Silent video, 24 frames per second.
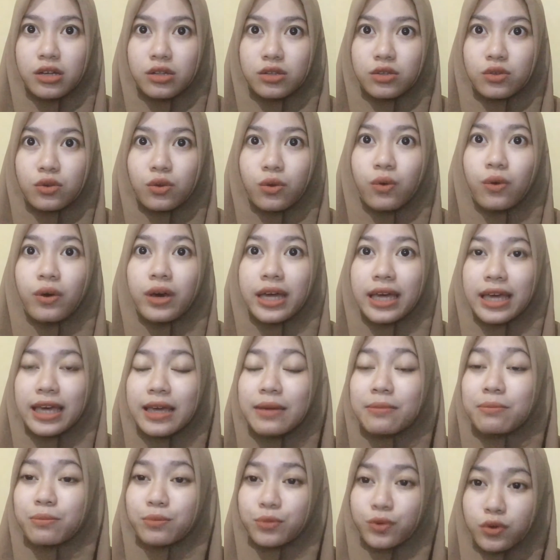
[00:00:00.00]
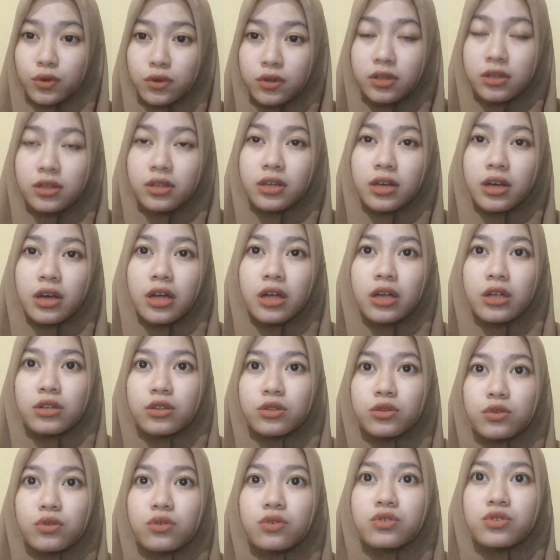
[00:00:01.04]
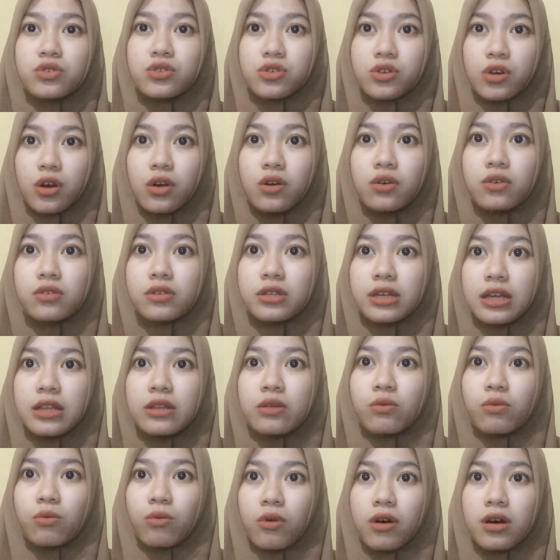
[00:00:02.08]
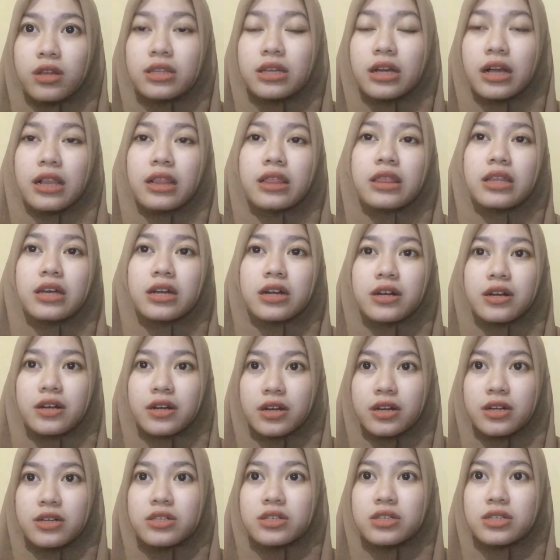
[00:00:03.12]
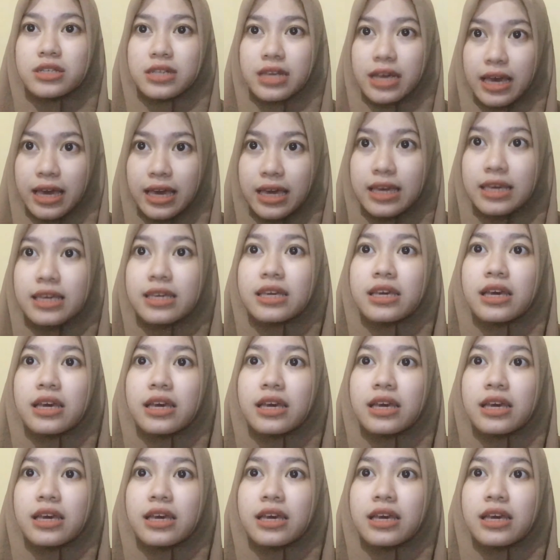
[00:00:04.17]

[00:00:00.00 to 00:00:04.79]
to input to show that what a learner say